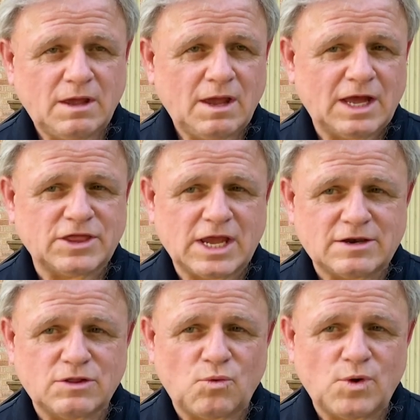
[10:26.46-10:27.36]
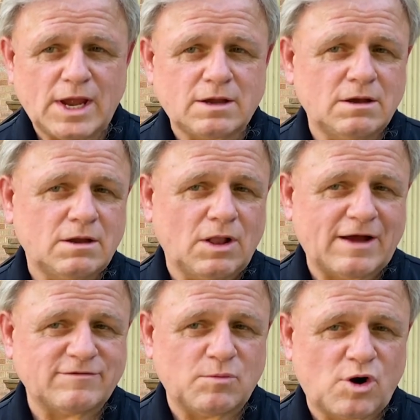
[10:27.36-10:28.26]
At the end of the week, you'll
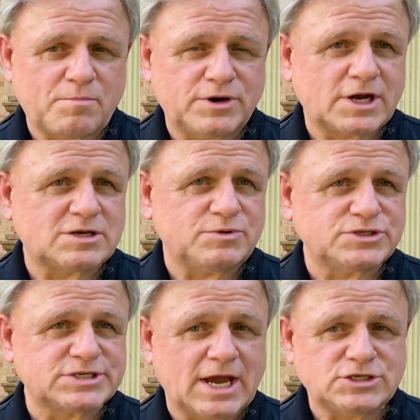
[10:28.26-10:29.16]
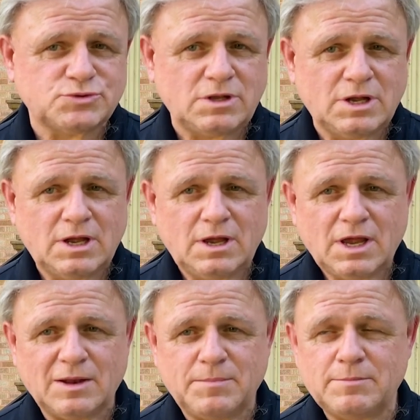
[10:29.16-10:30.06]
have a more predictable schedule
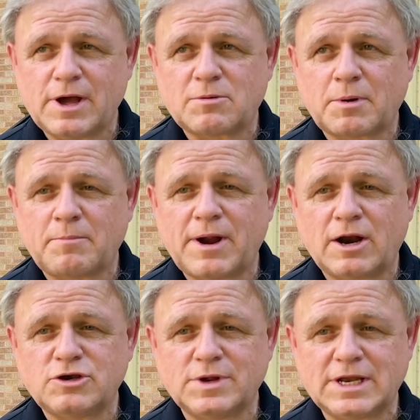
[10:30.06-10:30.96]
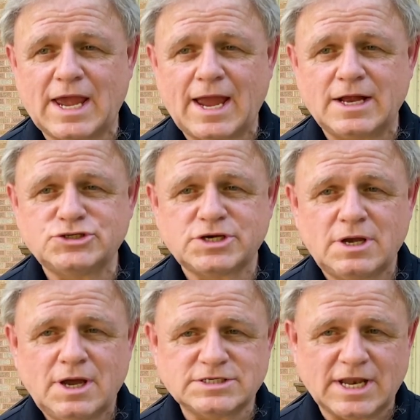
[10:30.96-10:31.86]
and be better prepared to engage
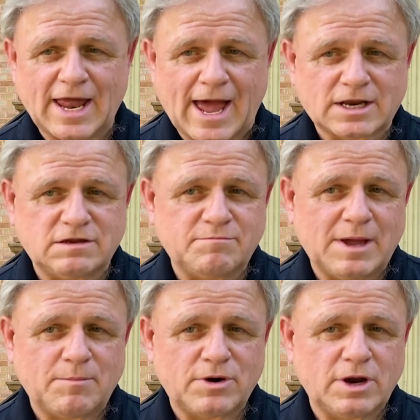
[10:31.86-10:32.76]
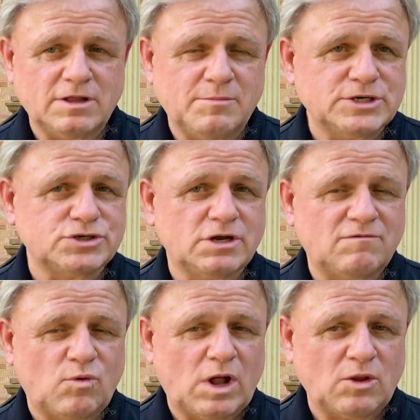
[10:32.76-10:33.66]
as an active member in the mission
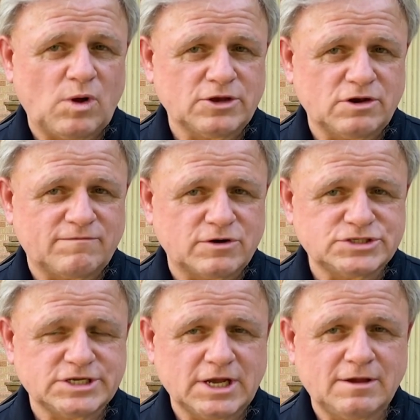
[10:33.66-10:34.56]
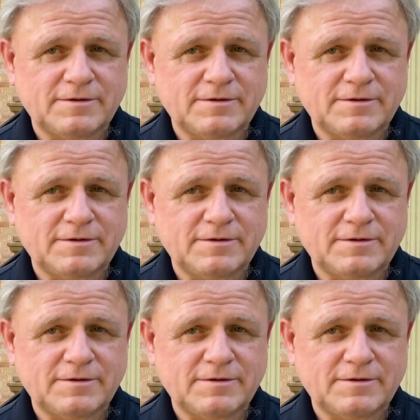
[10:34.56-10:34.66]
of Walla Walla University.